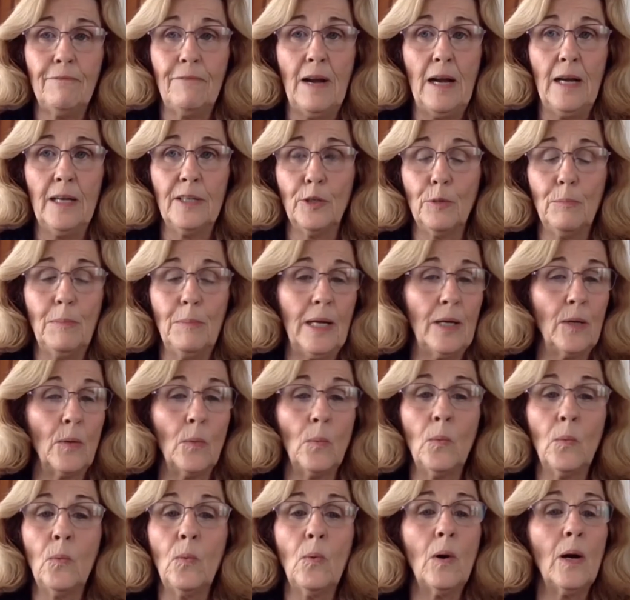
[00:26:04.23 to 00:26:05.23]
find, no matter
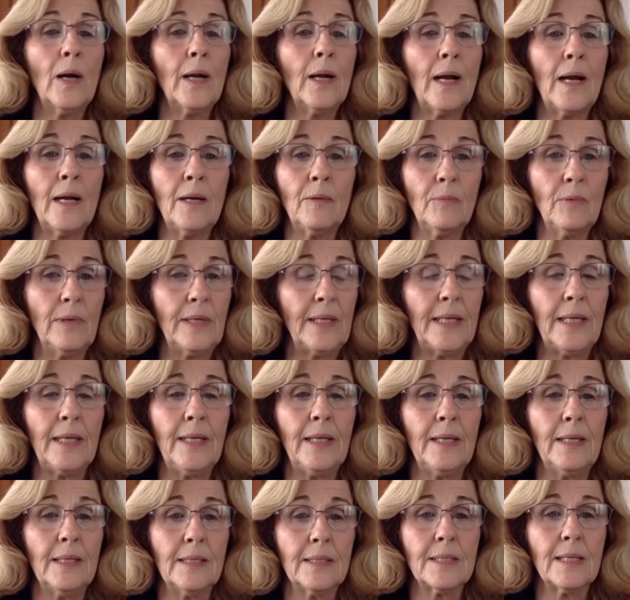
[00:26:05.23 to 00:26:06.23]
what I
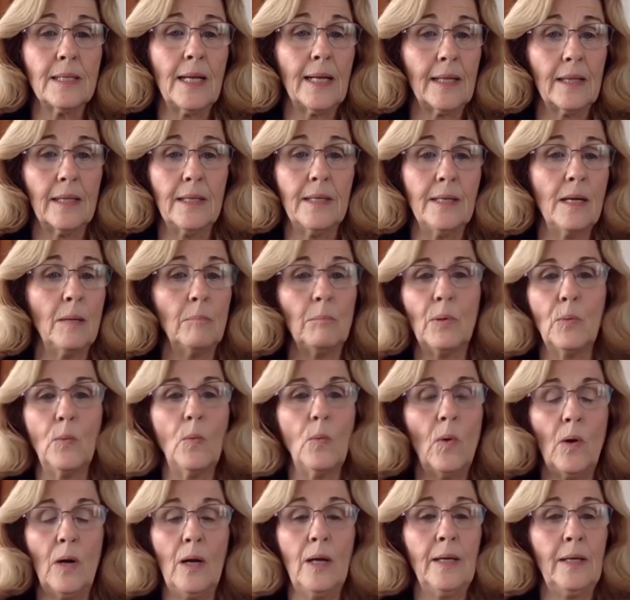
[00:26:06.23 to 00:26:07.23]
read, is like the number
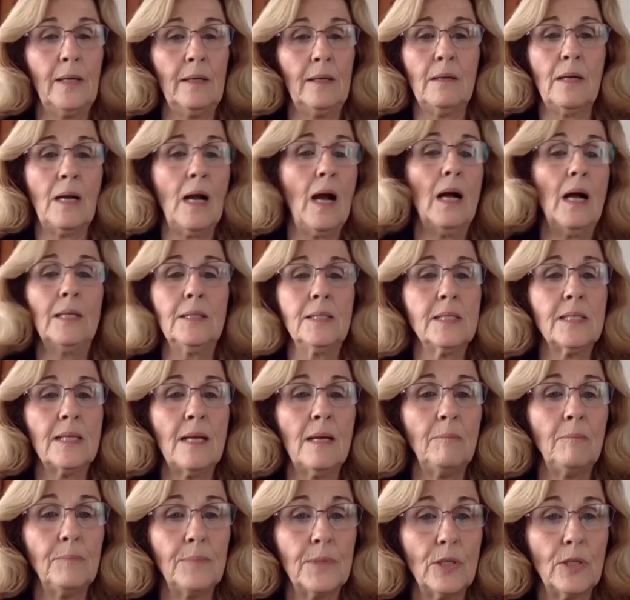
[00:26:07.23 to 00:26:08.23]
one
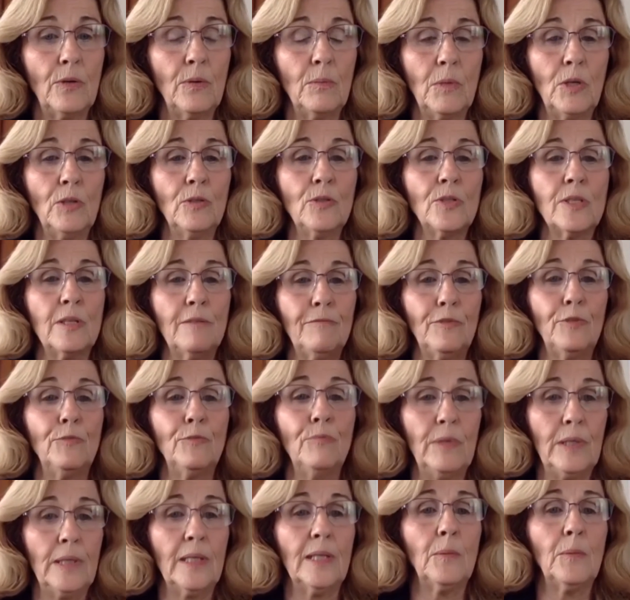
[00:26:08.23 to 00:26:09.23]
concept almost. If you
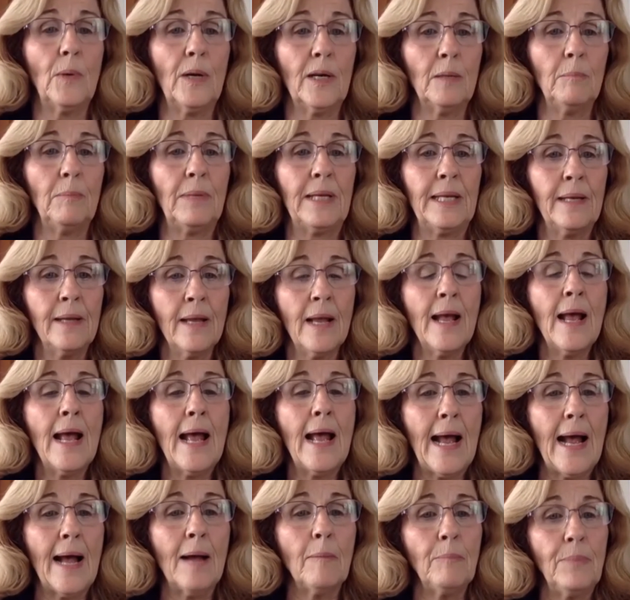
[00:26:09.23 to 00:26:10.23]
really want to be
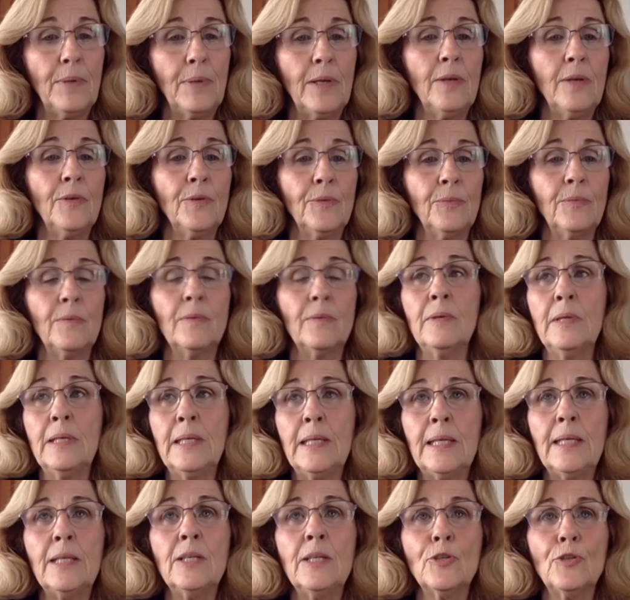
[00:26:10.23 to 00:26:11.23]
happy, you
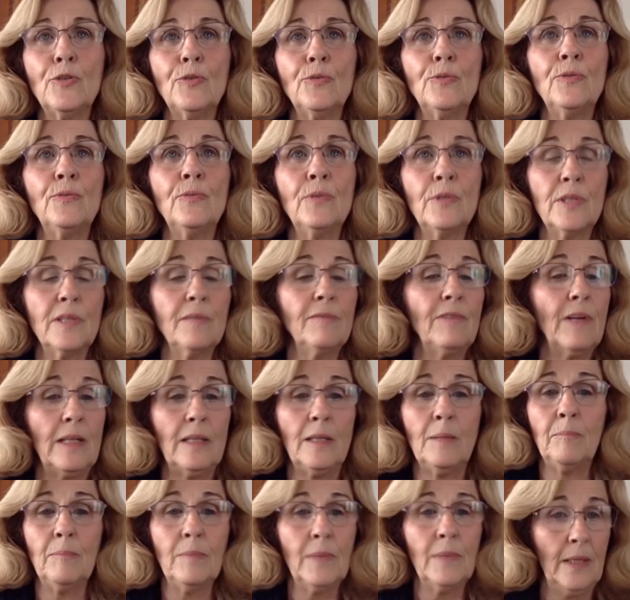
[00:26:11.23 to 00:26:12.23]
need to
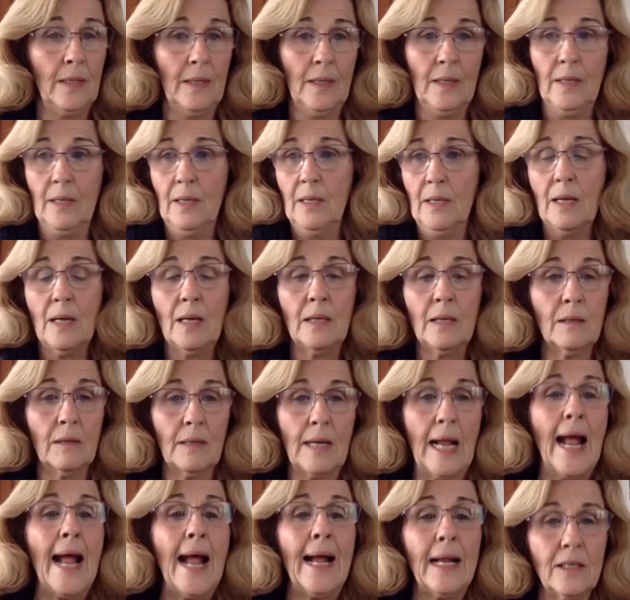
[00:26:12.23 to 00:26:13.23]
develop a
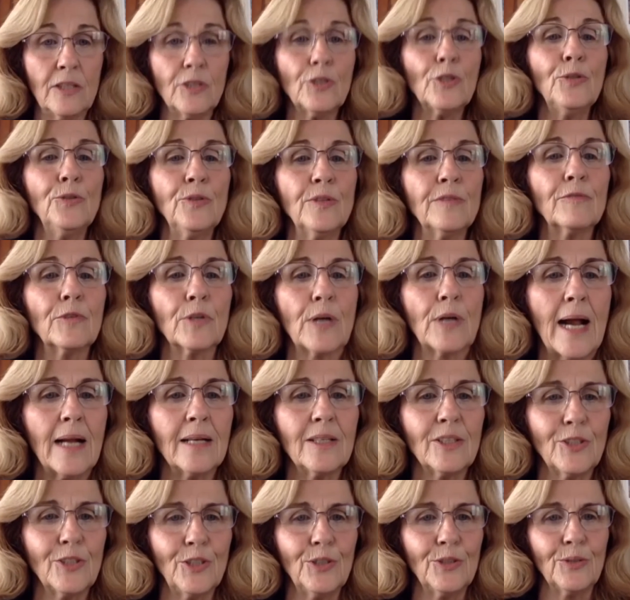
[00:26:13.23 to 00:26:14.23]
attitude of
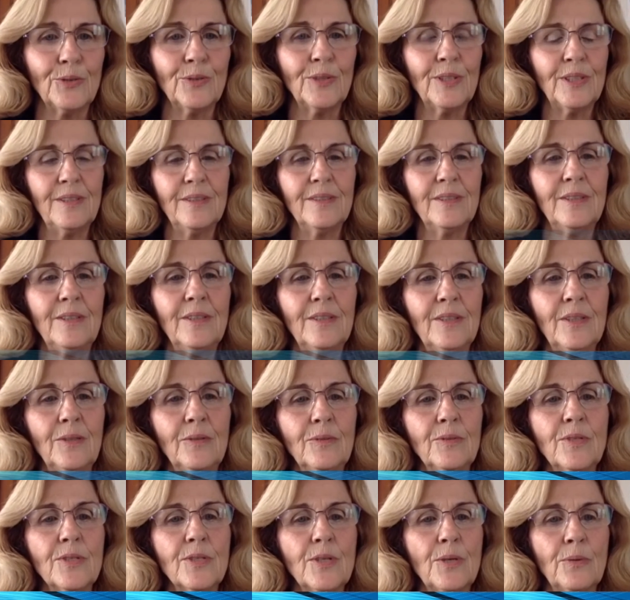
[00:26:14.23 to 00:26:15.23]
gratitude. Right. You know,
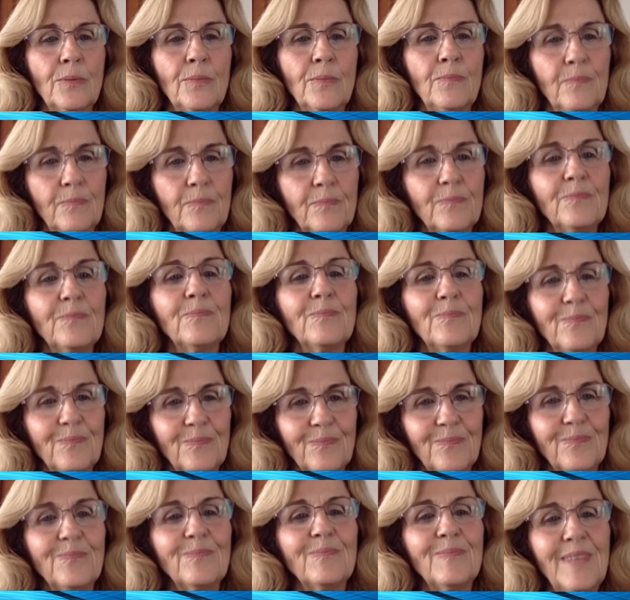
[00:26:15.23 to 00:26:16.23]
attitude, so, I like that.
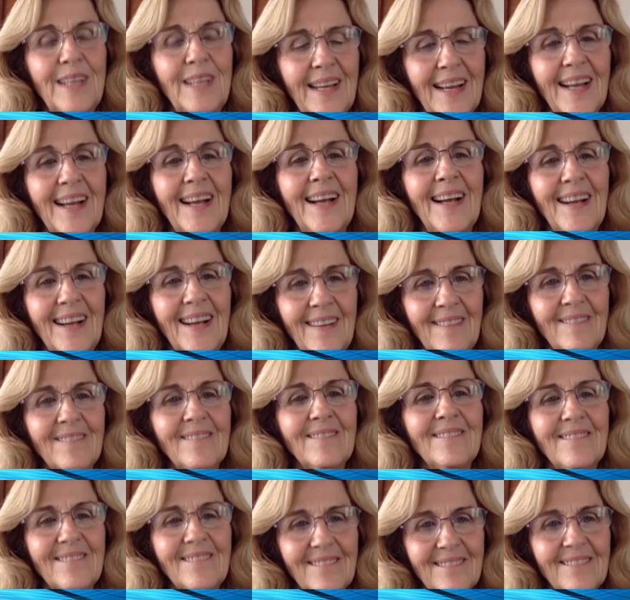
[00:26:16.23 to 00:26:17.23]
I yeah. Like that very
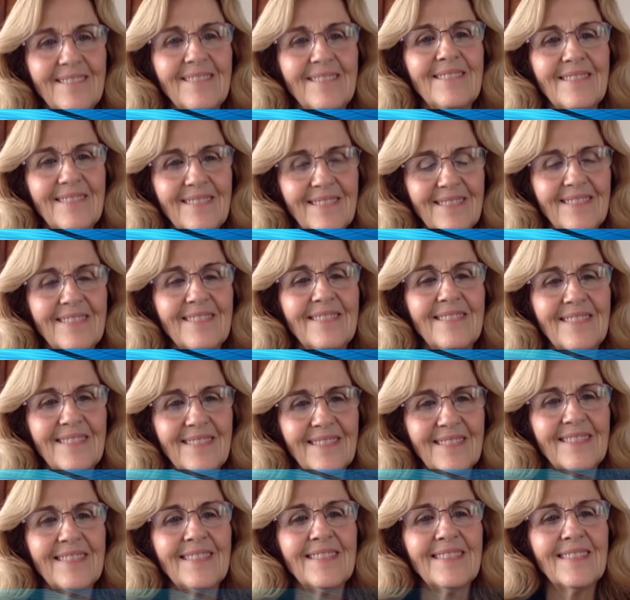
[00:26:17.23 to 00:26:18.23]
much. Well,
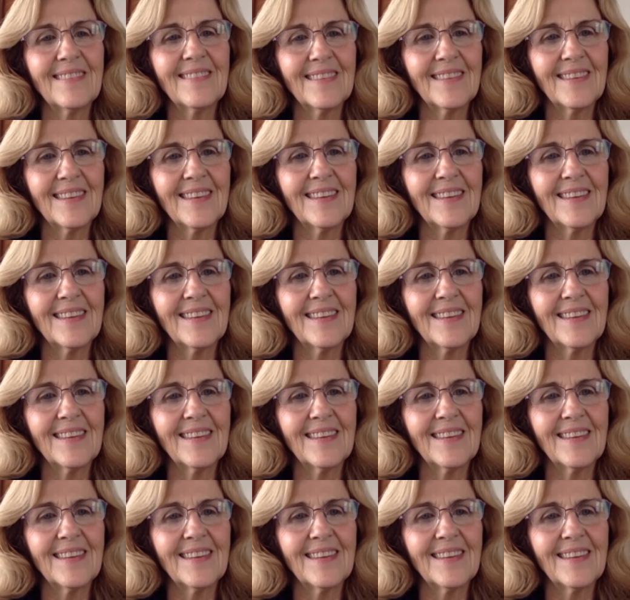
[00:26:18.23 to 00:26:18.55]
I want to